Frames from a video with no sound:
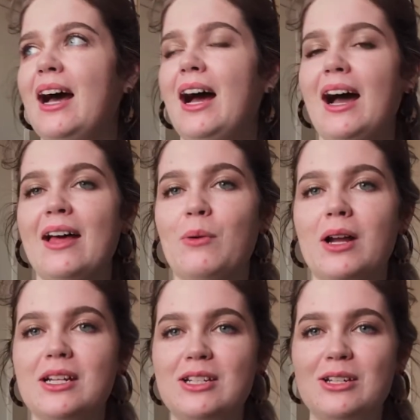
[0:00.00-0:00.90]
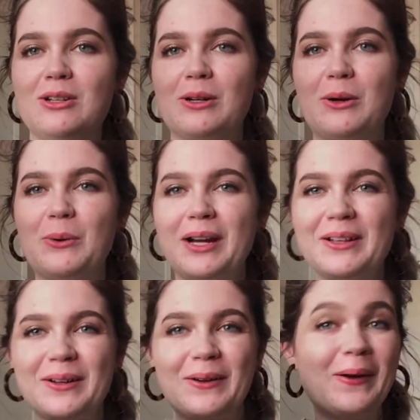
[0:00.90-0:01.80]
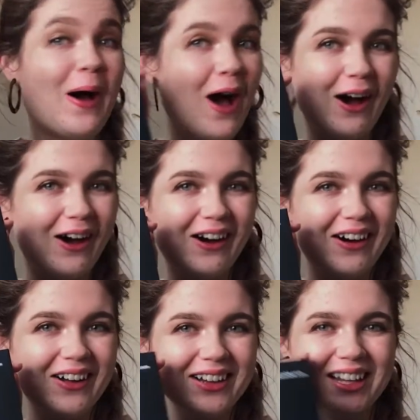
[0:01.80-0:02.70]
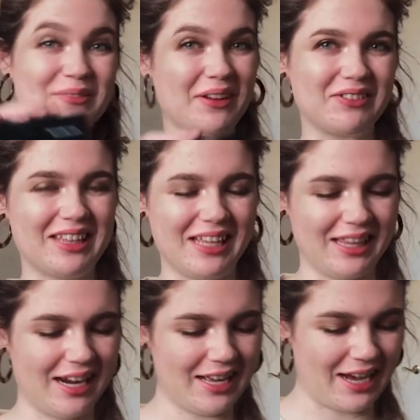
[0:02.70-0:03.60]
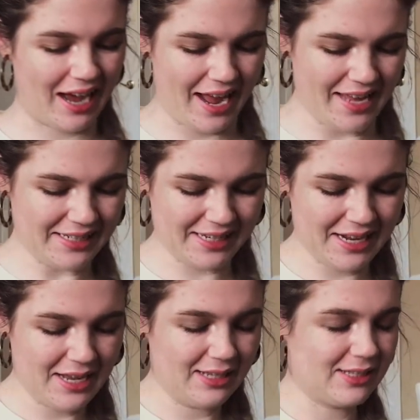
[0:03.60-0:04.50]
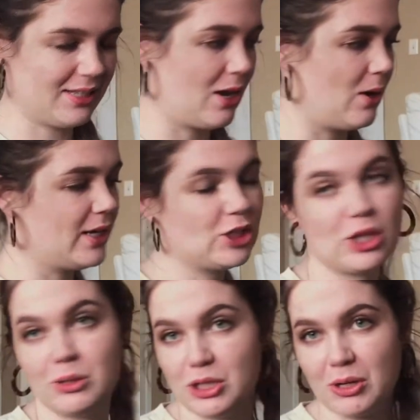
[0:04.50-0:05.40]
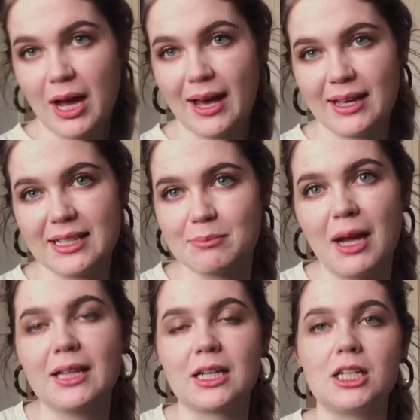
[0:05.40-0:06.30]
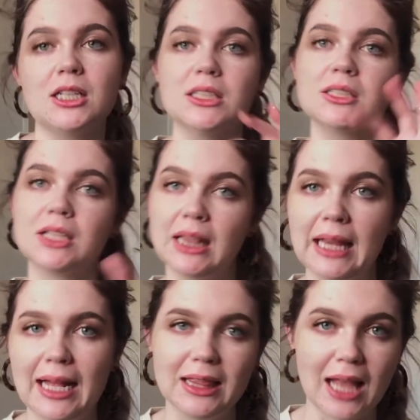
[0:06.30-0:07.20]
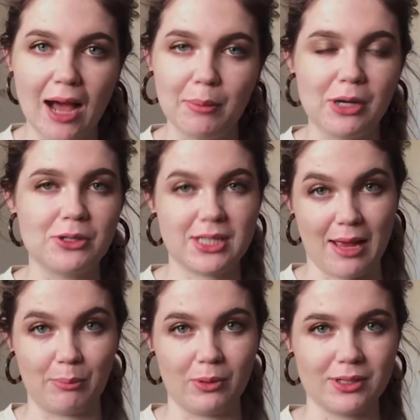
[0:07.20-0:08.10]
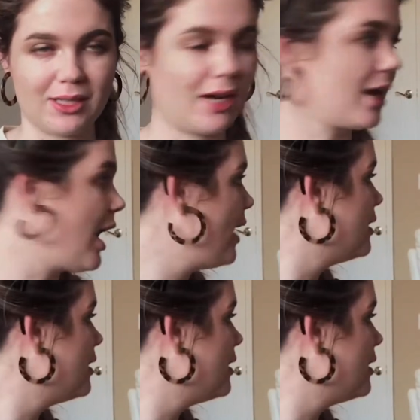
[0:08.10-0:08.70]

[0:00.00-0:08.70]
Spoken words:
I wanted to do a quick little haul of everything that I got. So I showed you guys my little labo samples that I got.